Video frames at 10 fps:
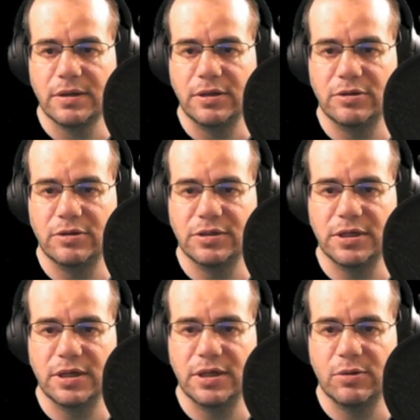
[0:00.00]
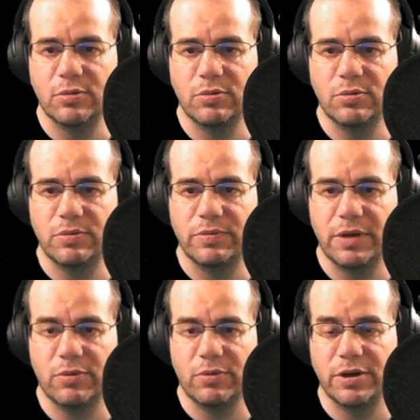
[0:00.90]
you can see that
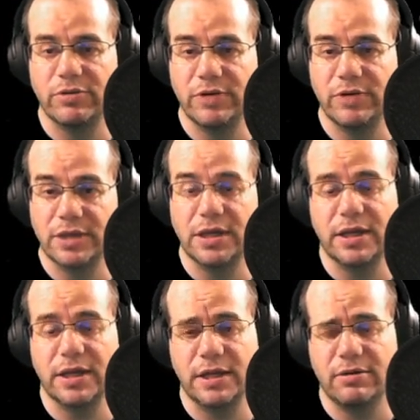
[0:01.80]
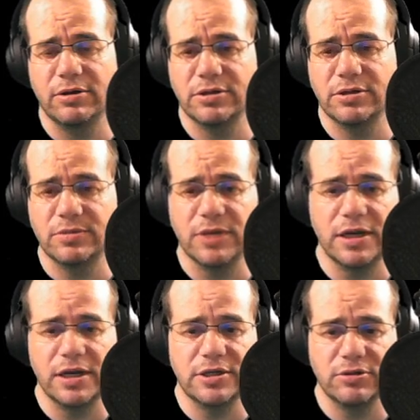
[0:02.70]
about 180, and there I got some
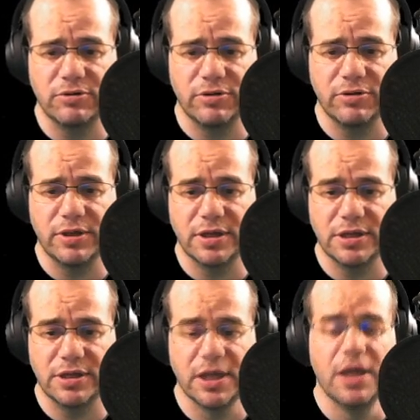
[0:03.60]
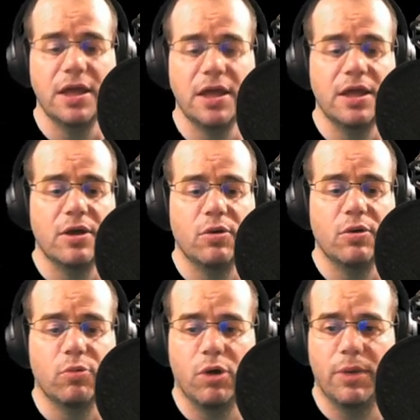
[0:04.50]
nearly 230.
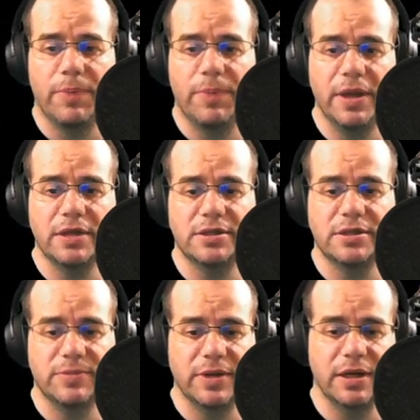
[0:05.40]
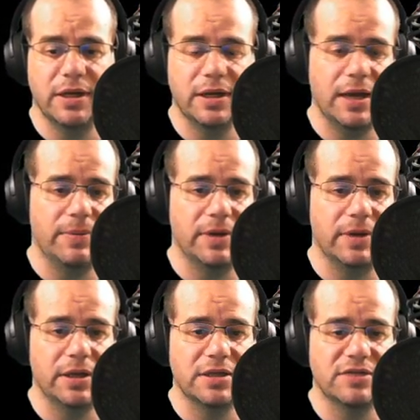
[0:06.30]
What appears to be
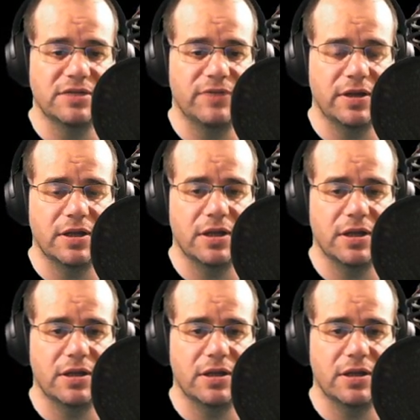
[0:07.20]
happening is the fact that